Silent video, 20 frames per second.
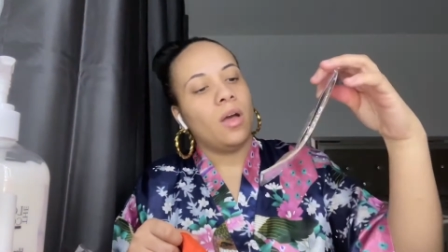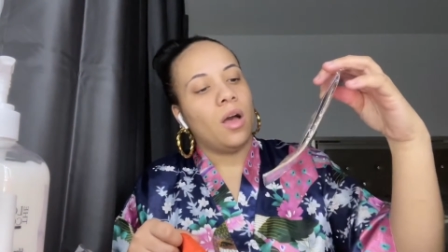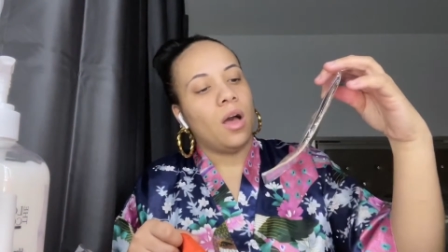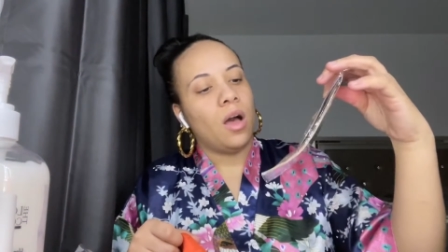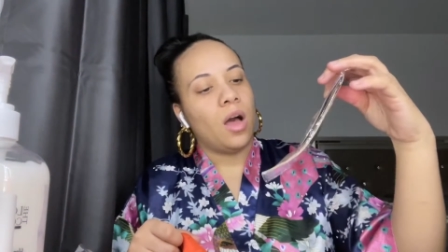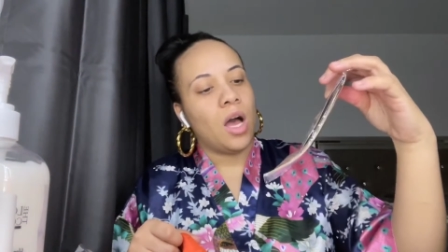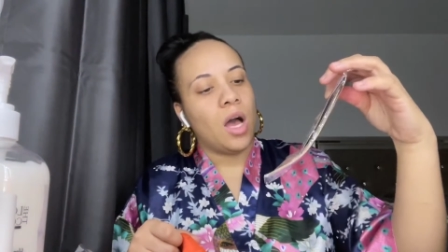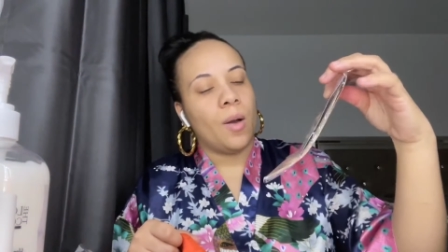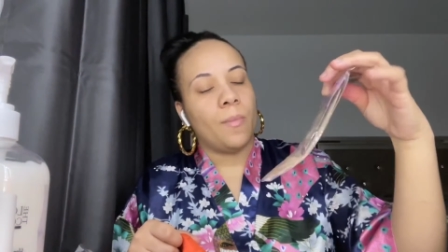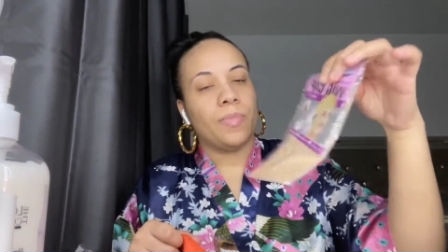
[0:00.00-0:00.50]

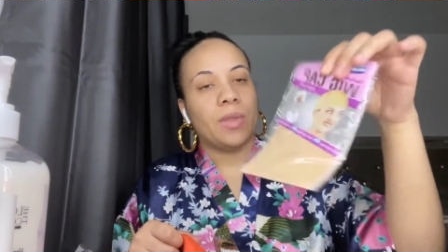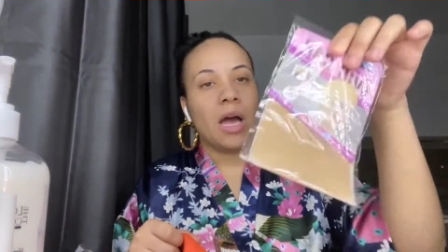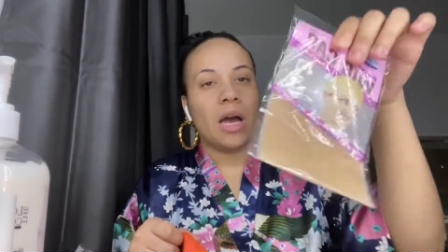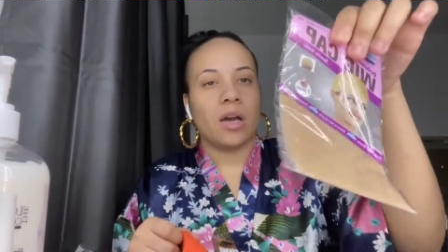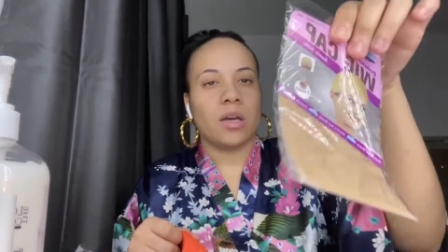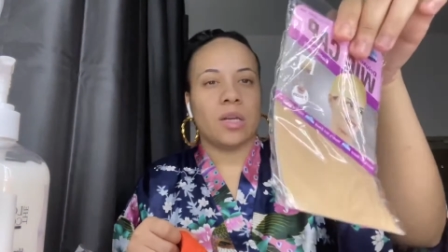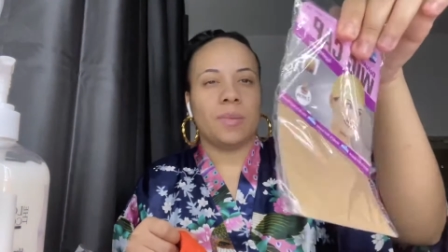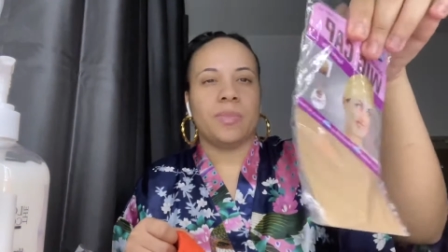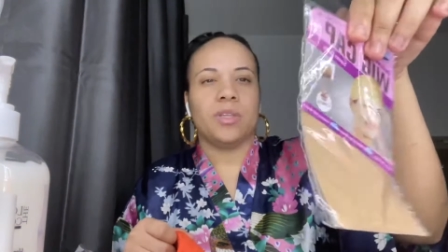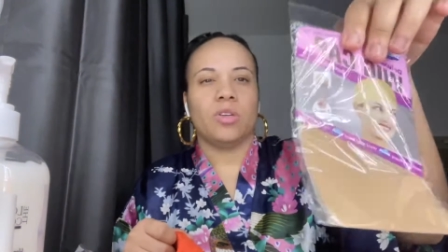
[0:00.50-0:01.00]
i'm not
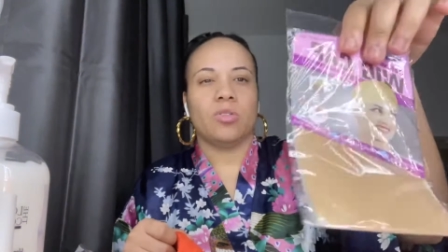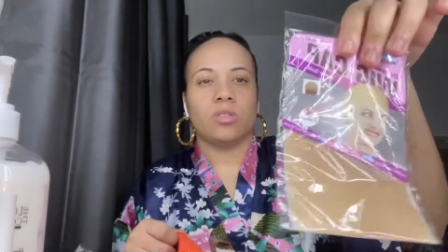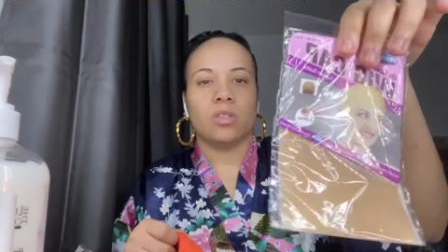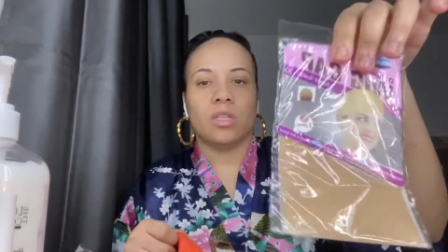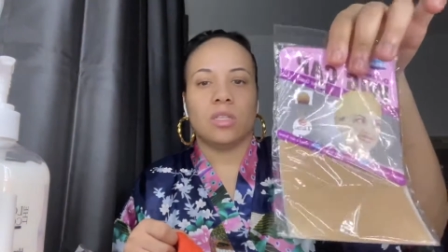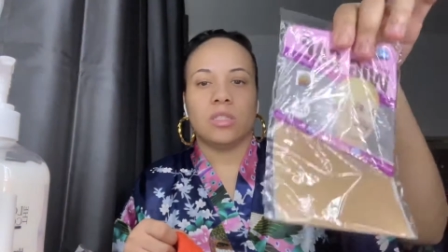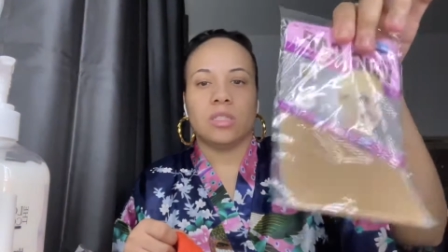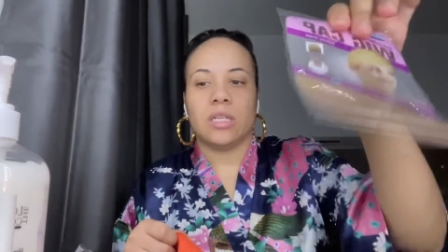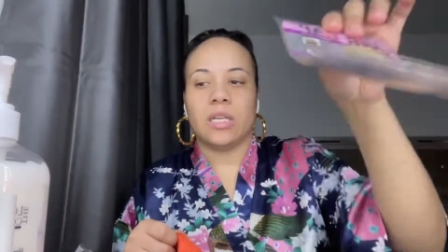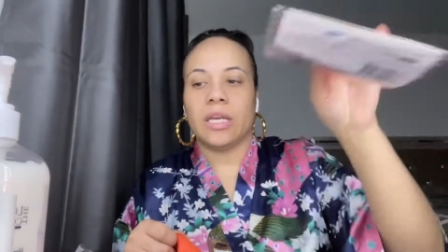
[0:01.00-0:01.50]
going to be using
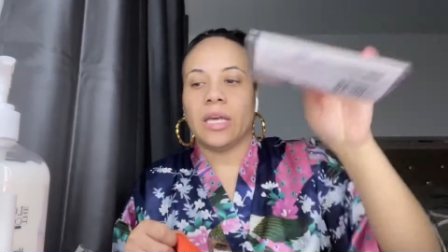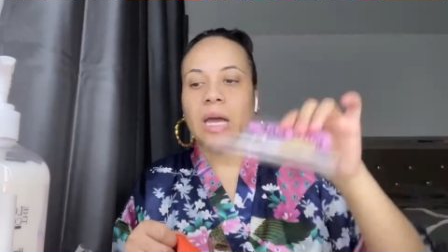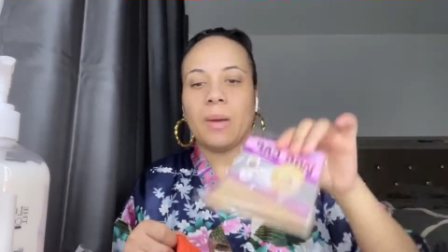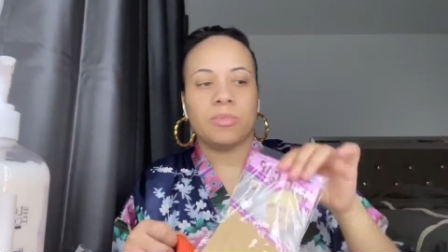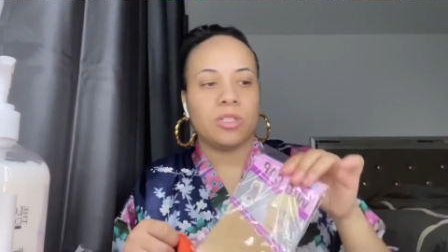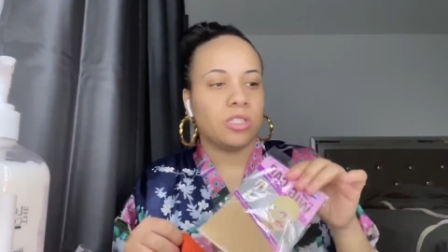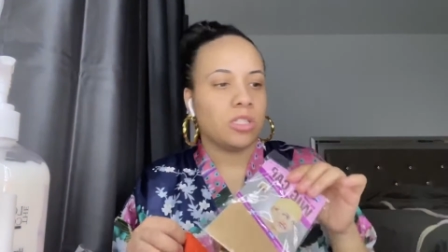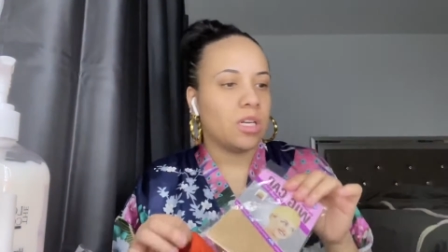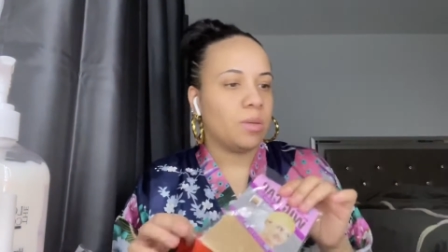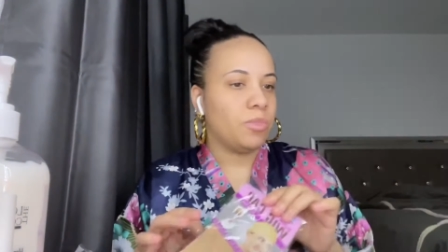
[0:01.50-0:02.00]
this today i'm
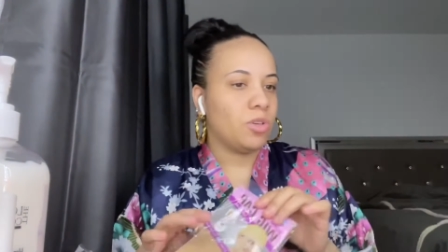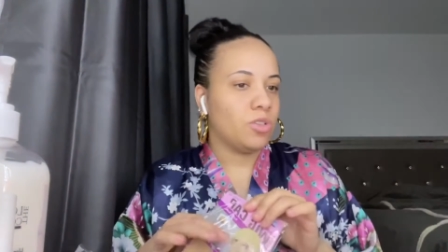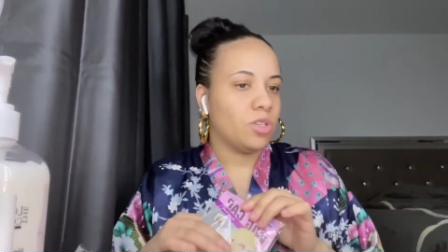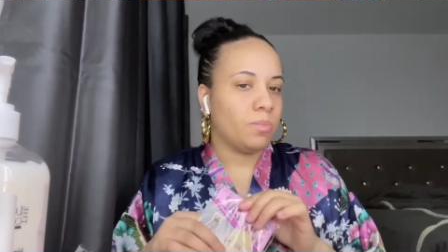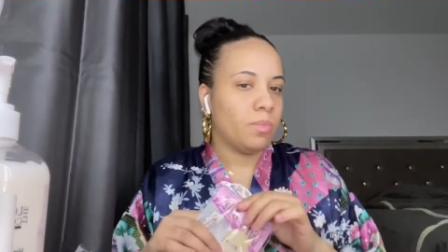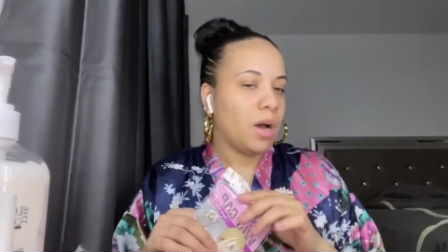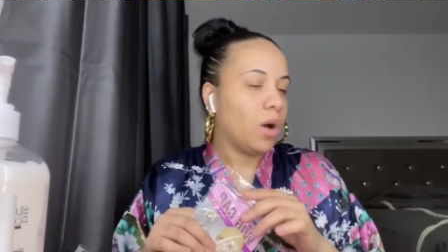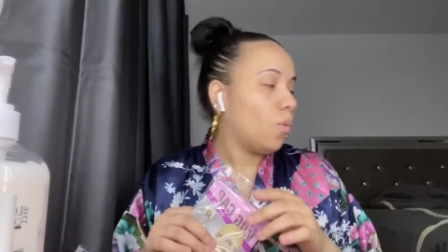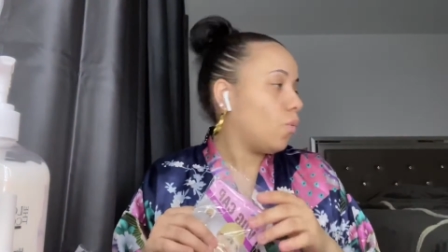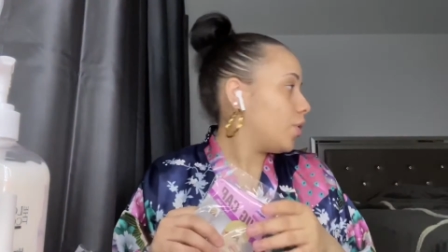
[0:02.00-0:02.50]
just going to be using
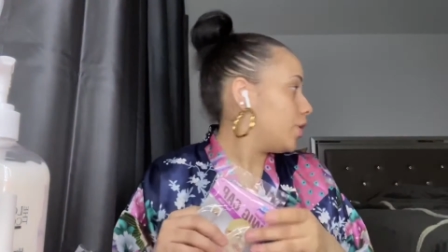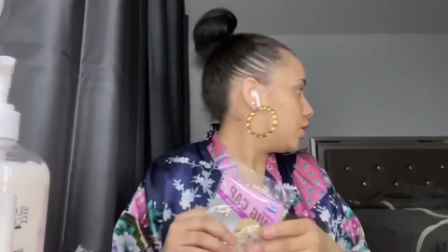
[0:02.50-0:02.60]
my wig